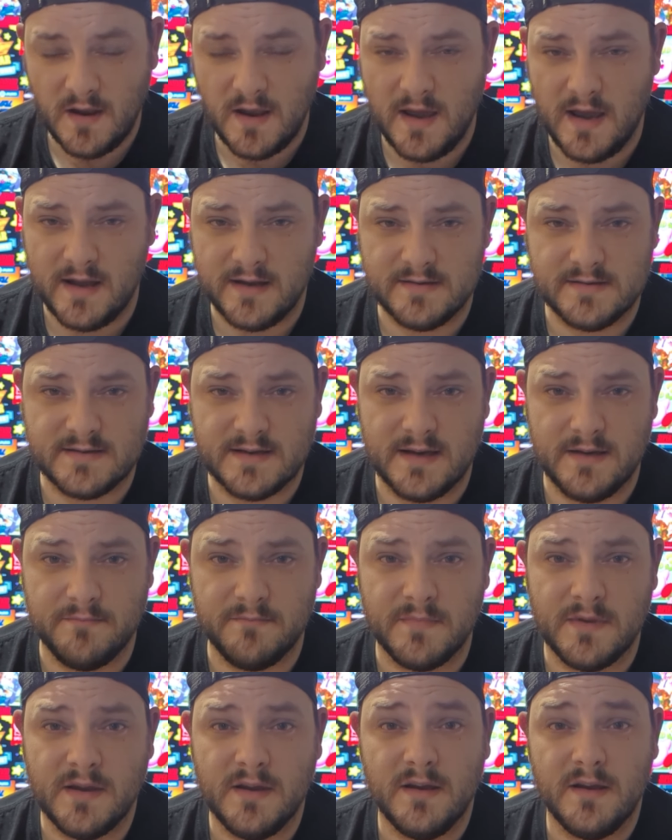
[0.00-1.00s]

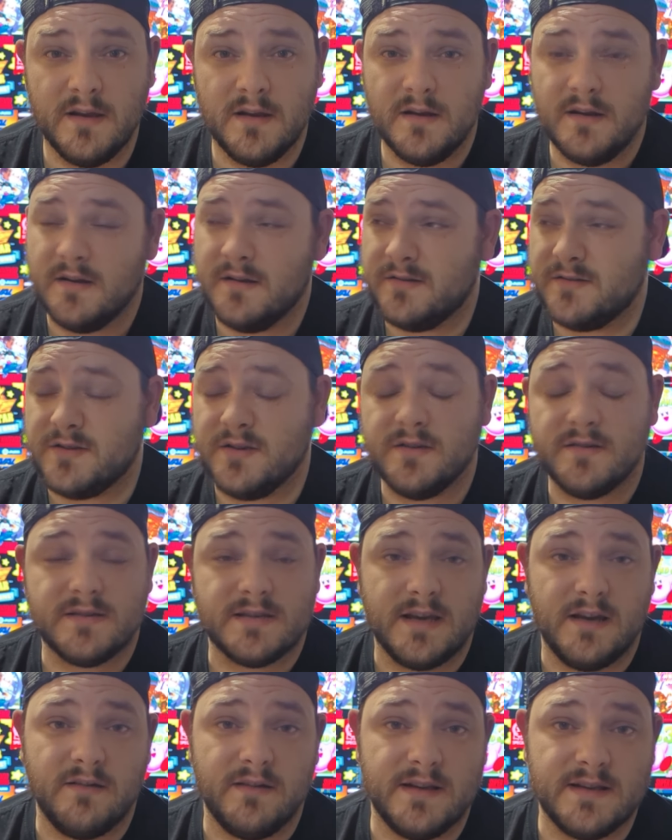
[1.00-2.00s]
And
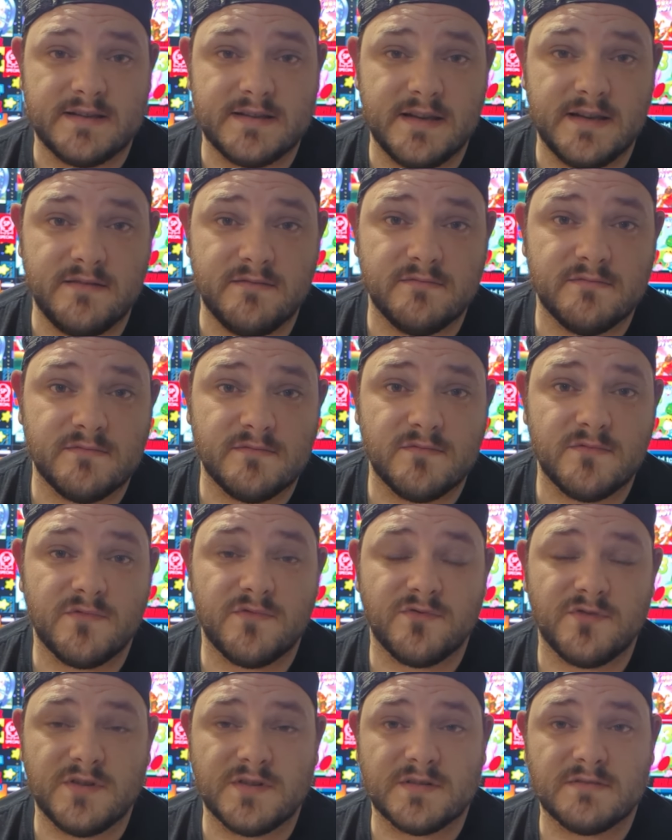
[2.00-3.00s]
turns out it's in
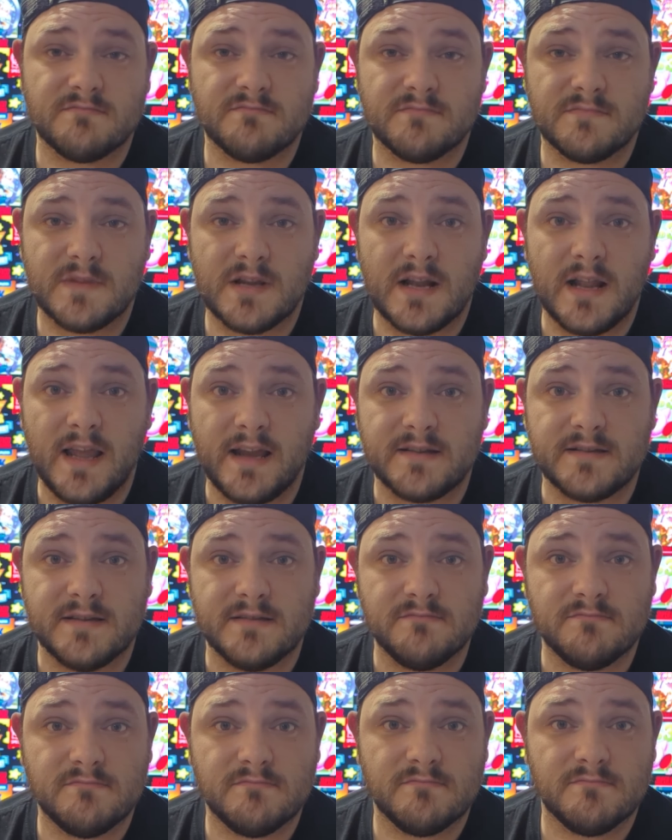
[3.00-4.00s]
just
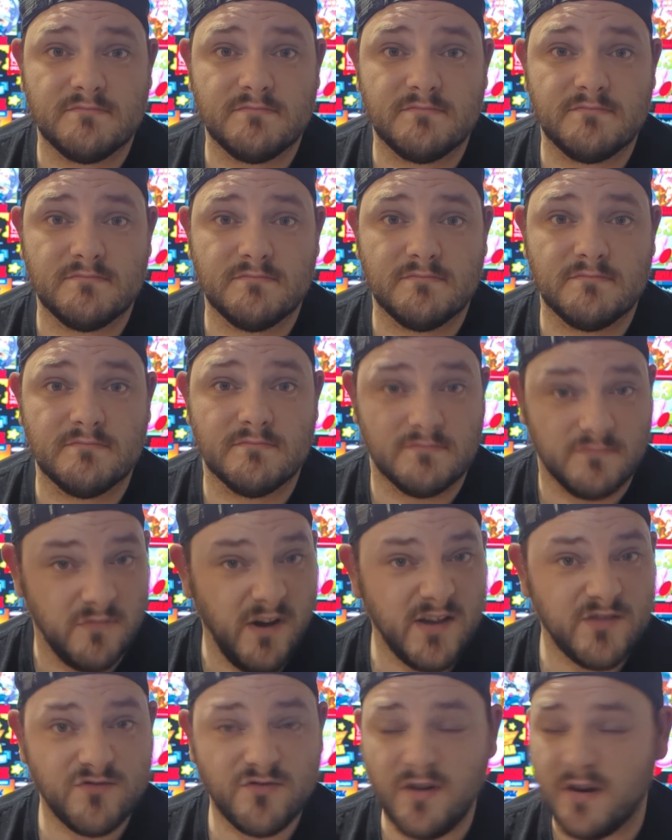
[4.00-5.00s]
collecting
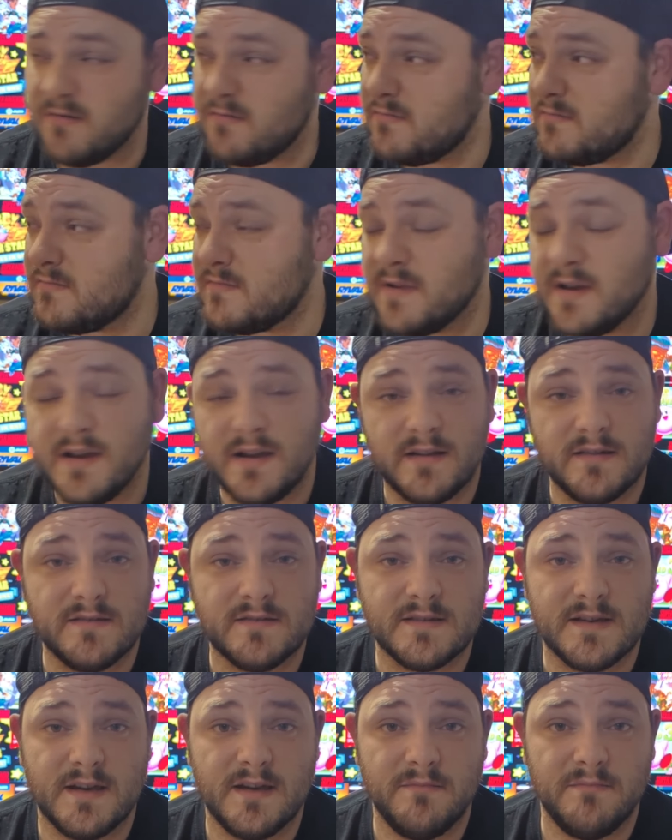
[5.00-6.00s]
retro,
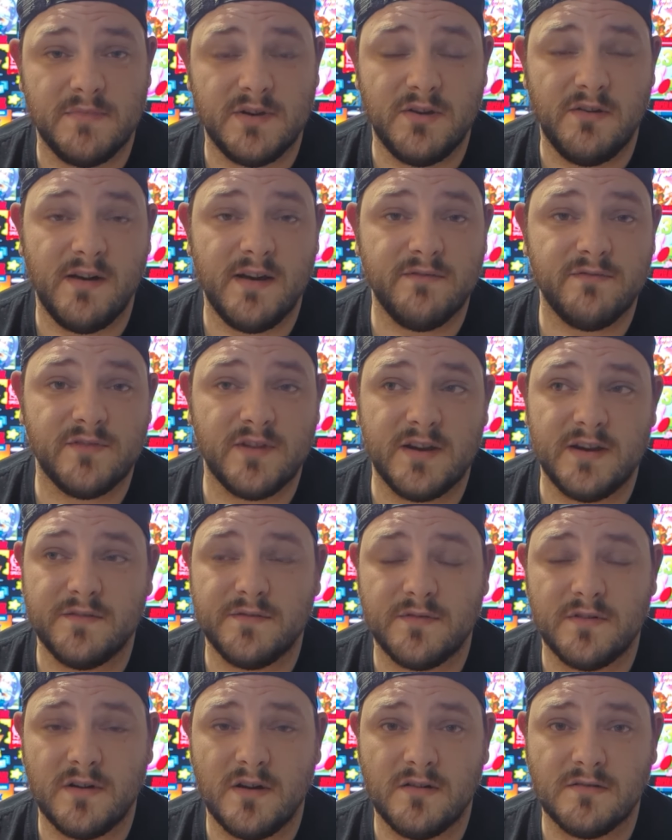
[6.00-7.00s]
and I haven't done it
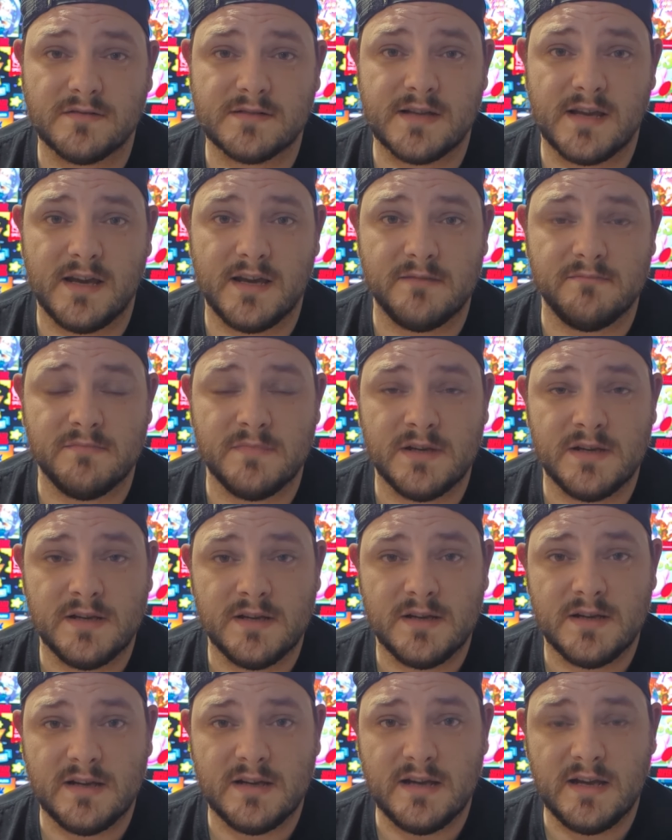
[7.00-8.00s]
for a long time.
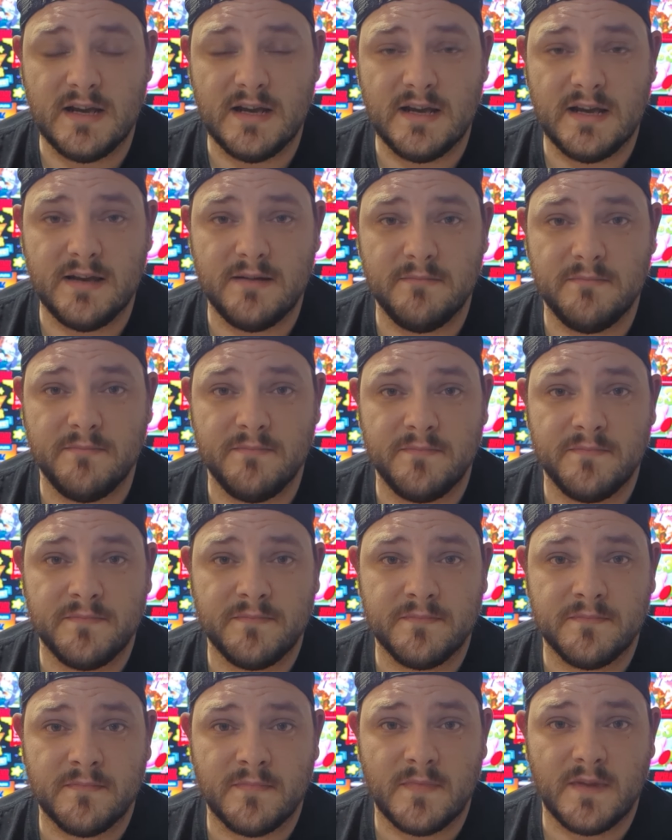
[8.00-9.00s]

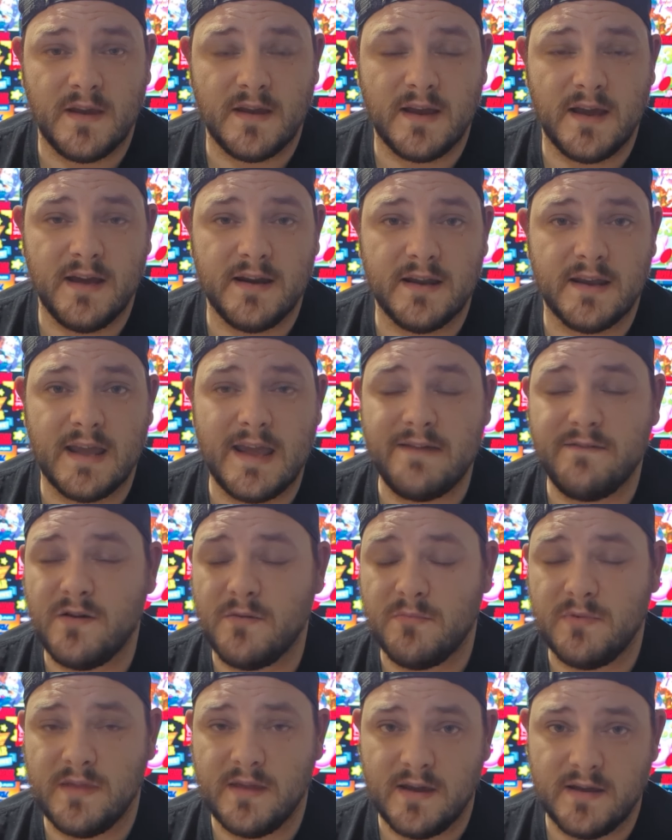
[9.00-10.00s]
I kind of gave
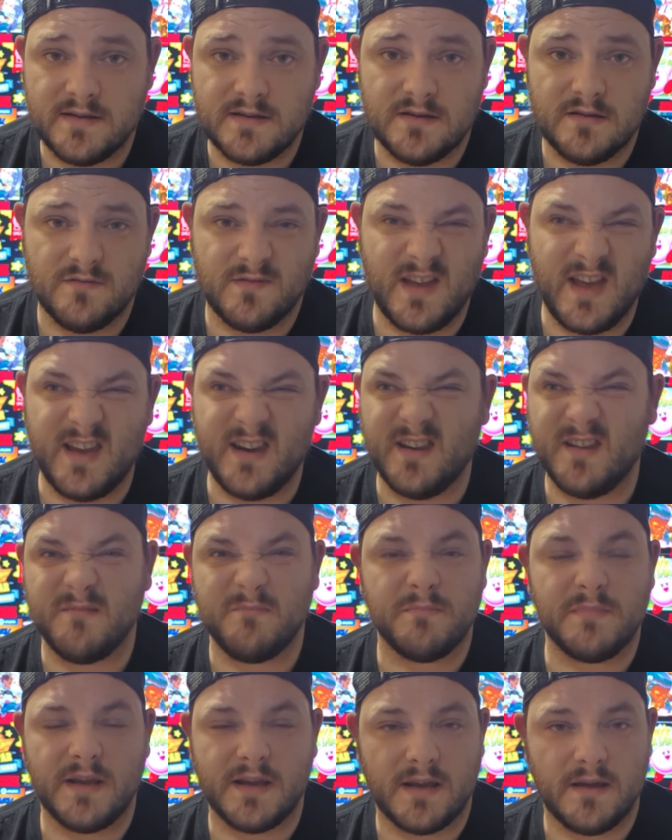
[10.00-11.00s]
up with the idea of getting a
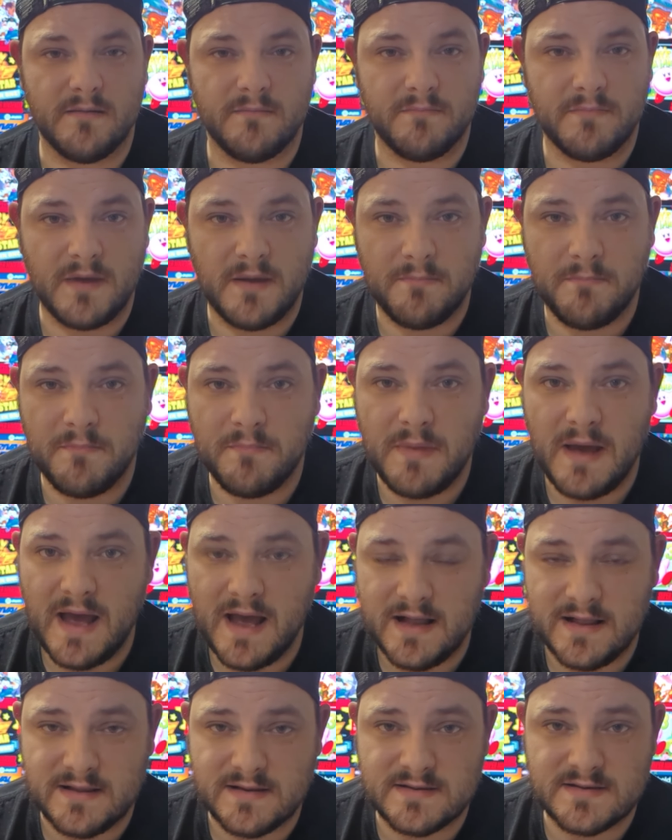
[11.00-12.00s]

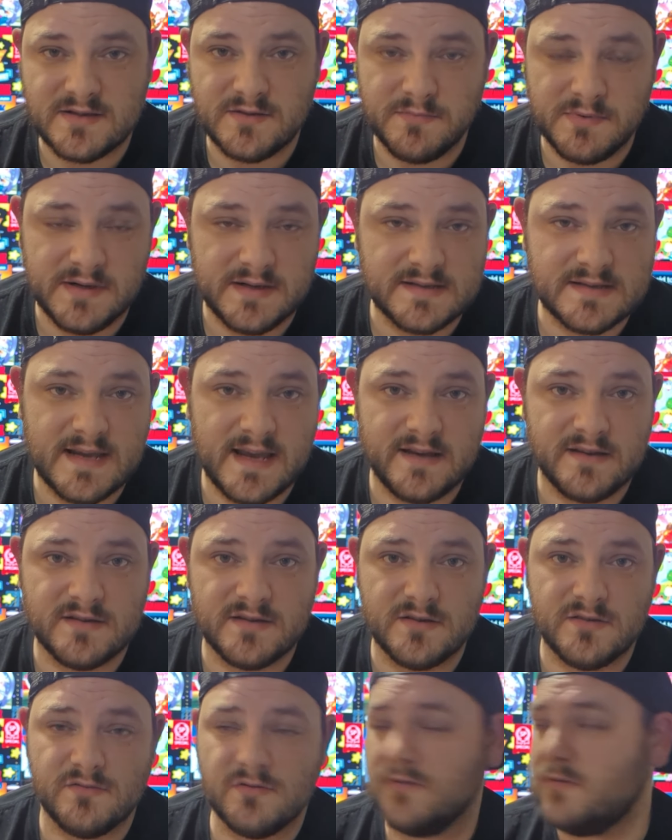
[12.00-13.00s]
PAL Super
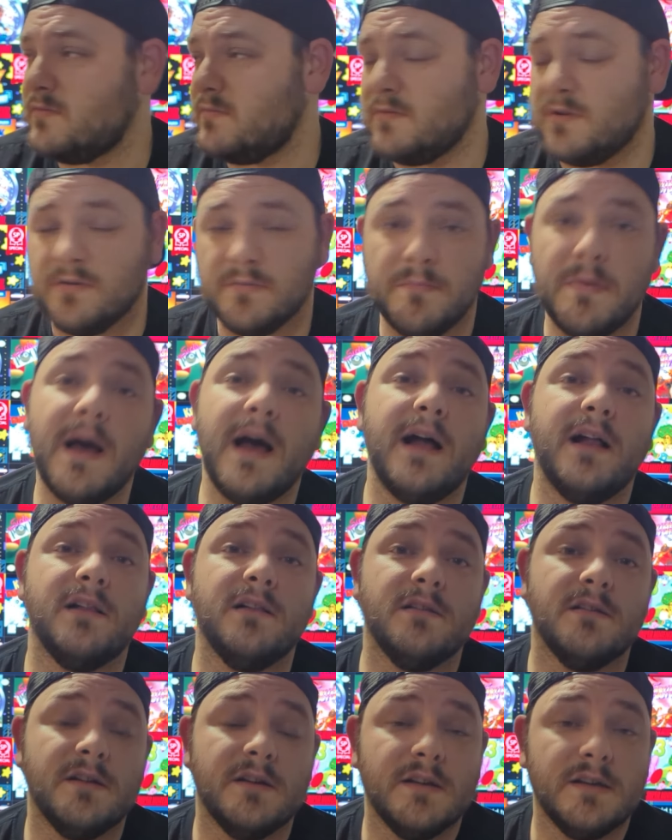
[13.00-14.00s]
Nintendo or
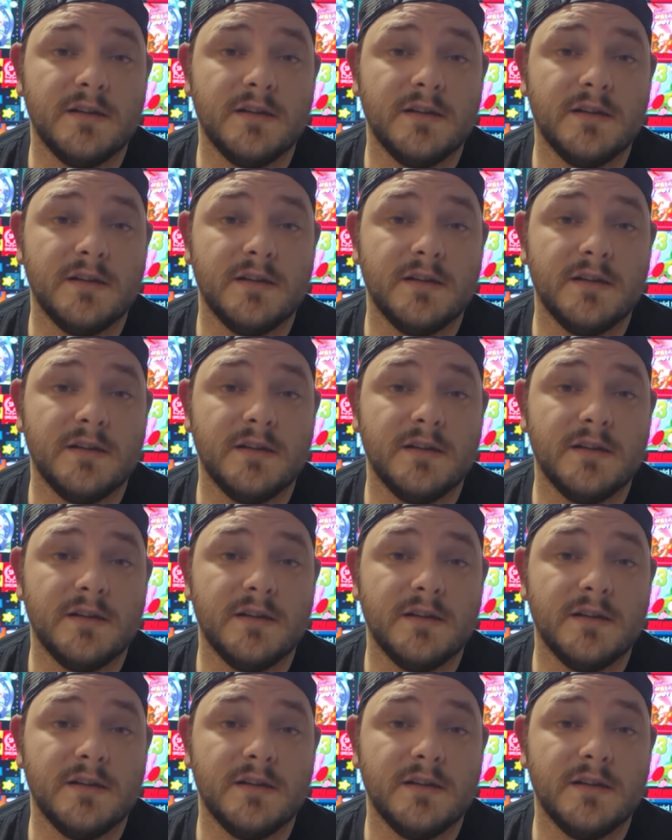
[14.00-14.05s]
PAL